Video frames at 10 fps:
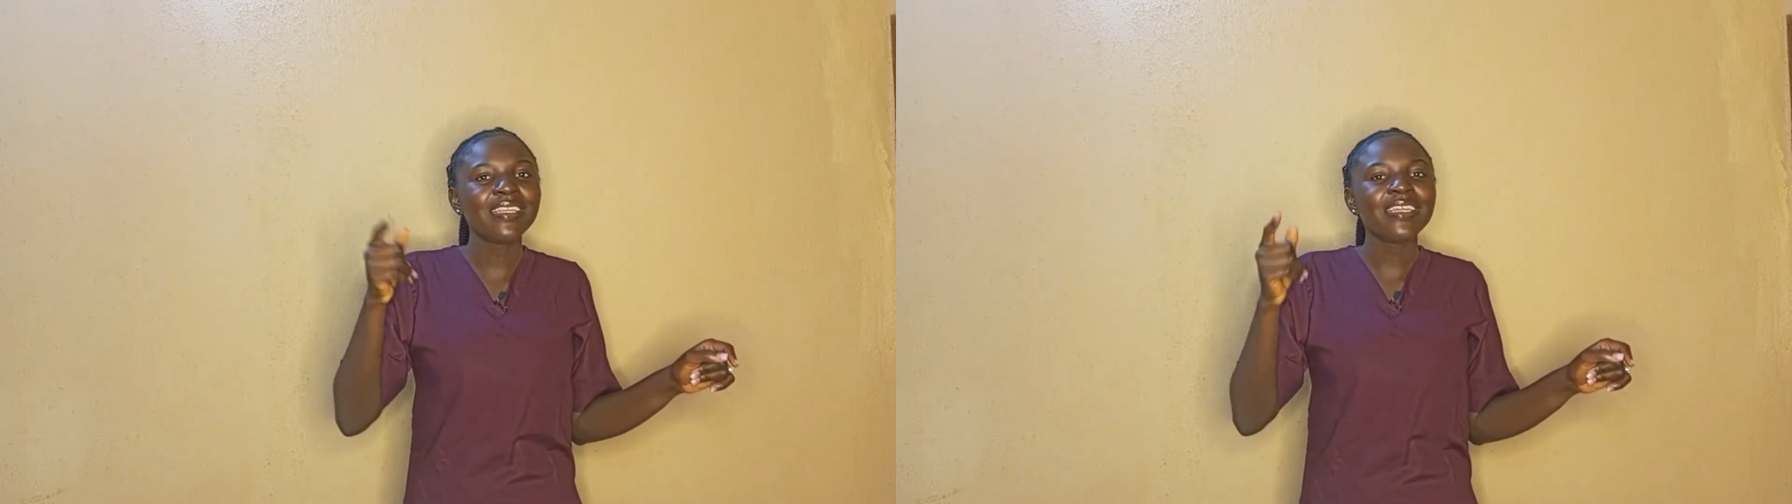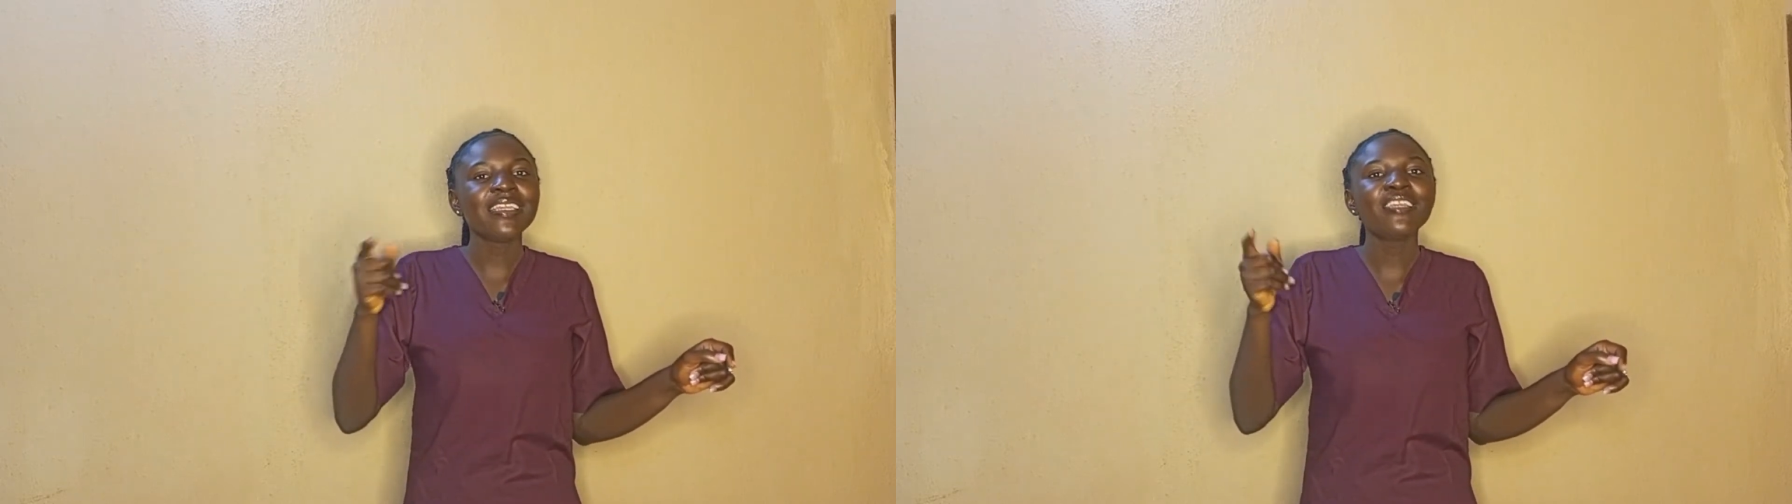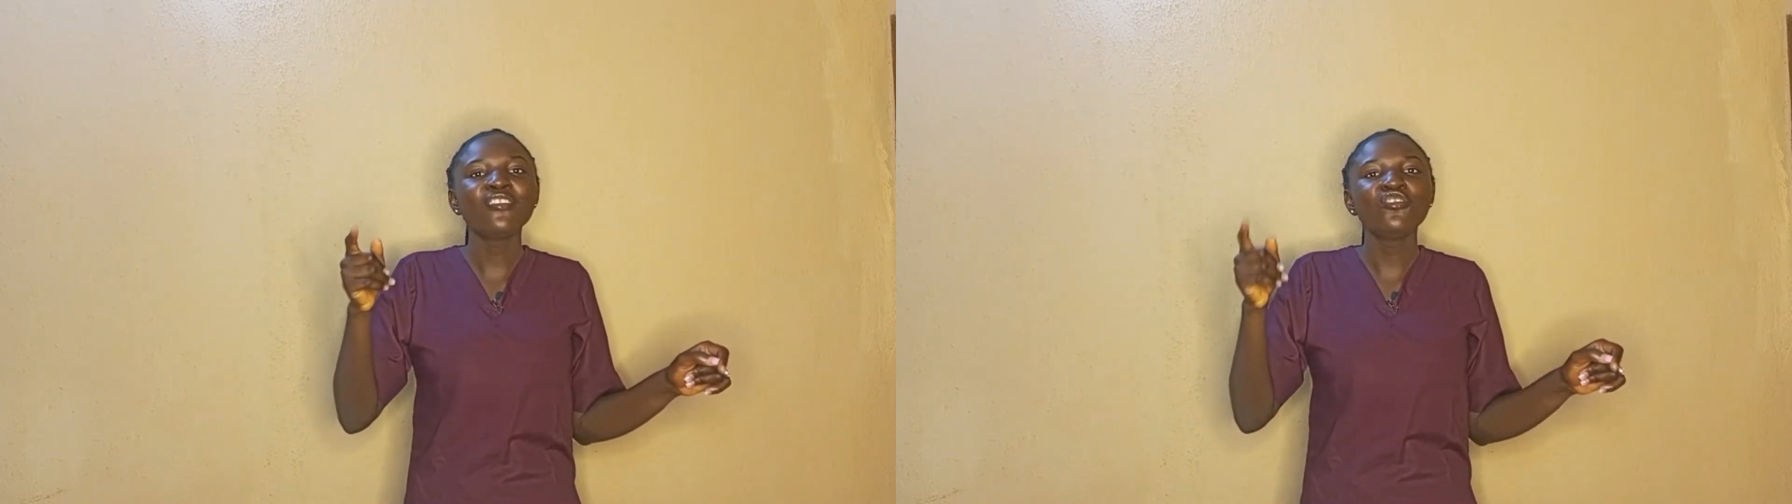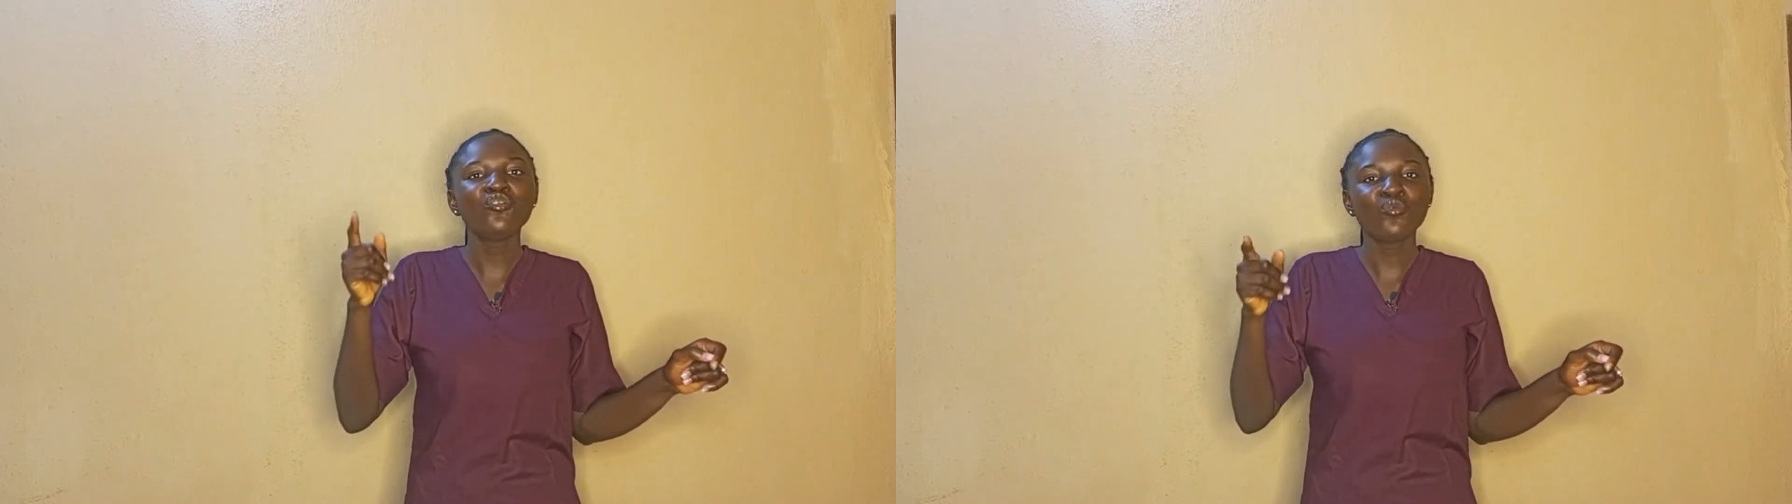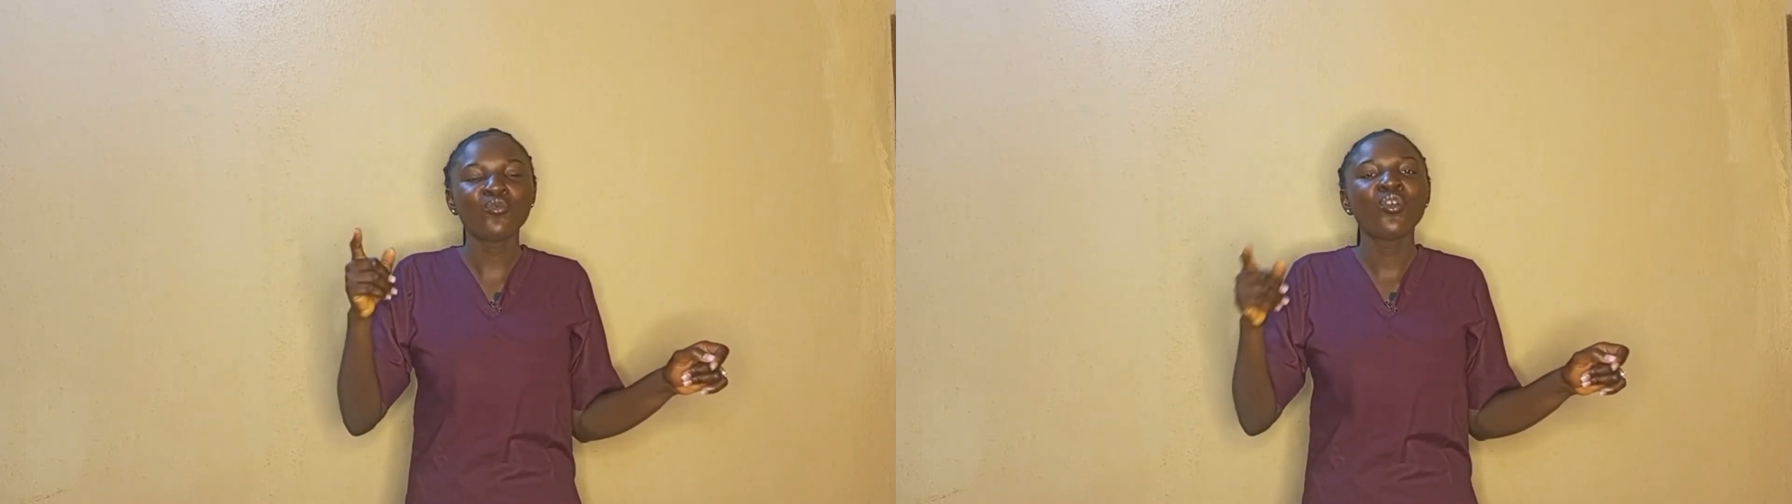in
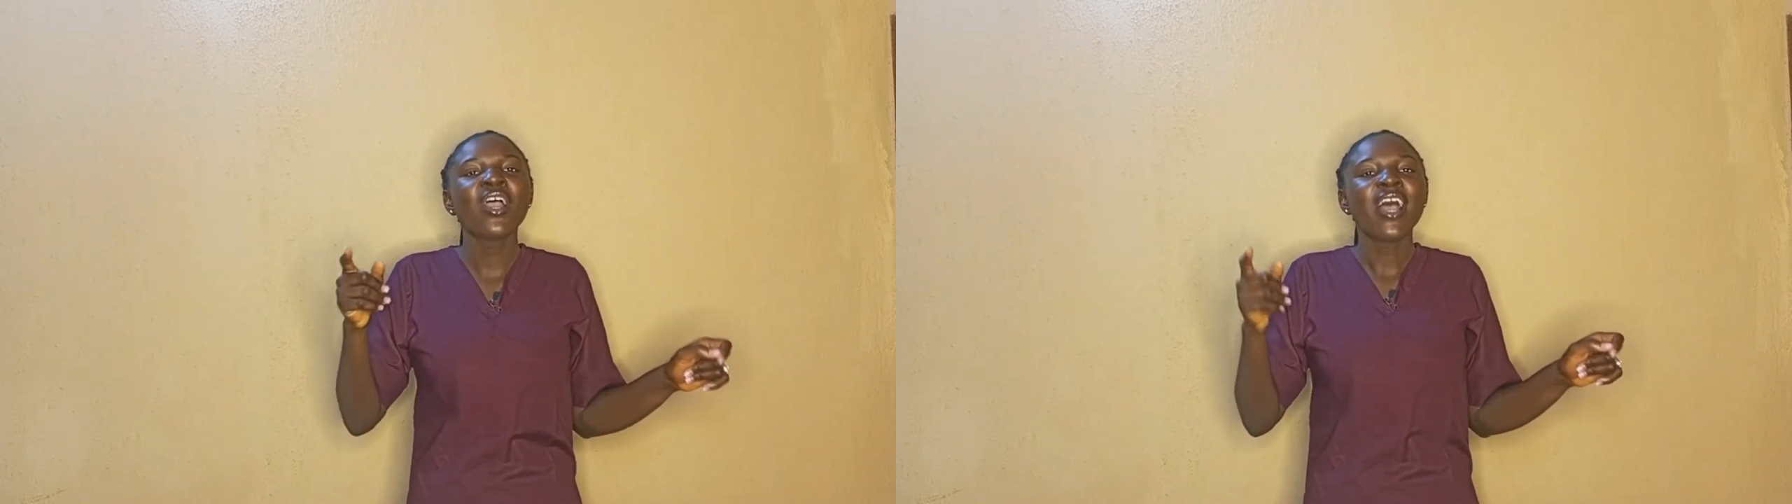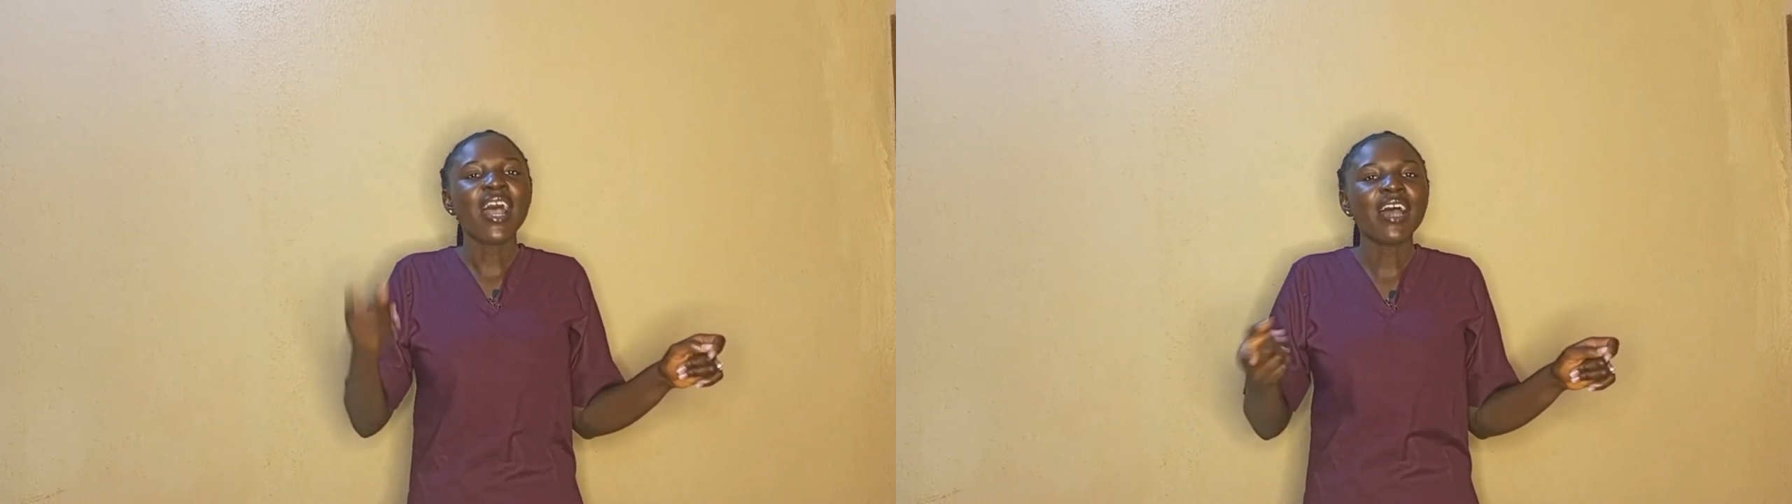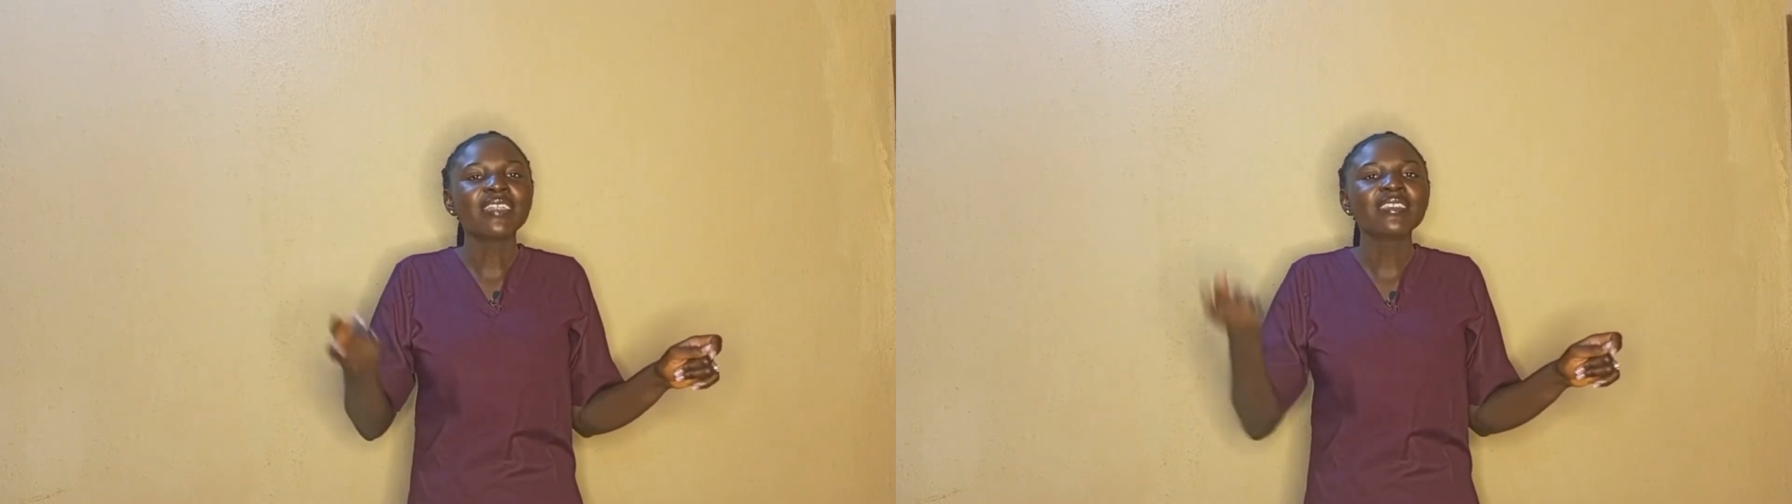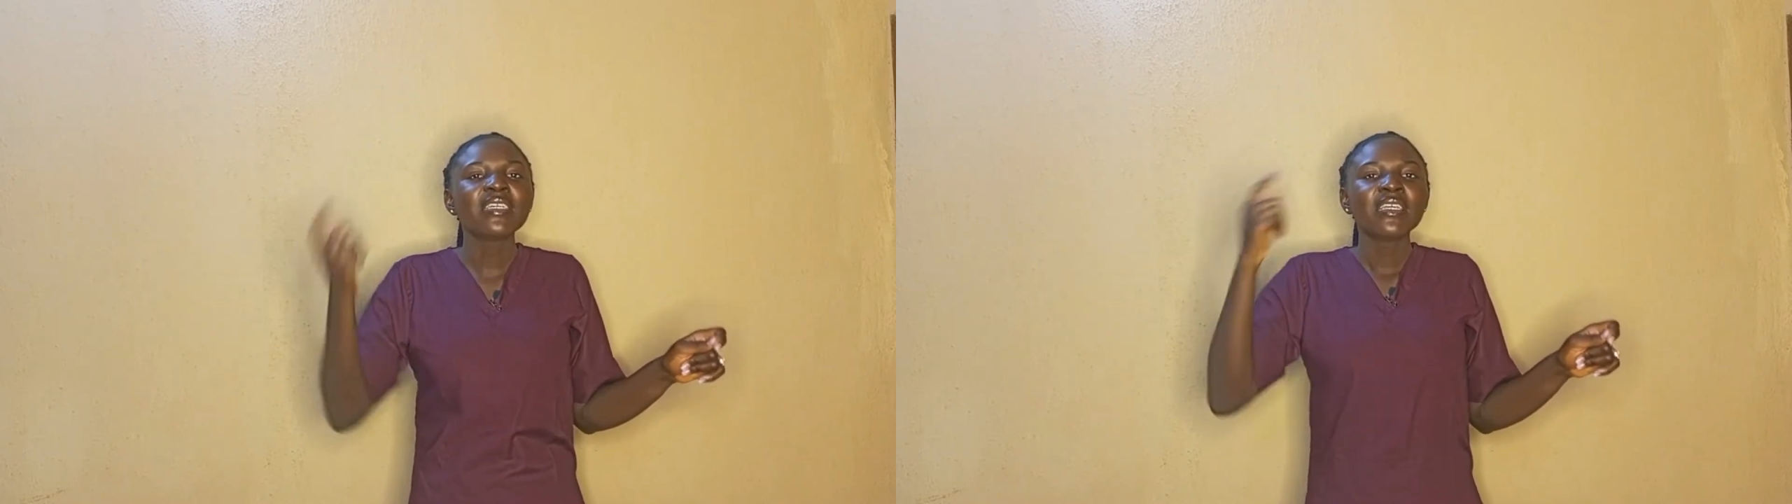you, and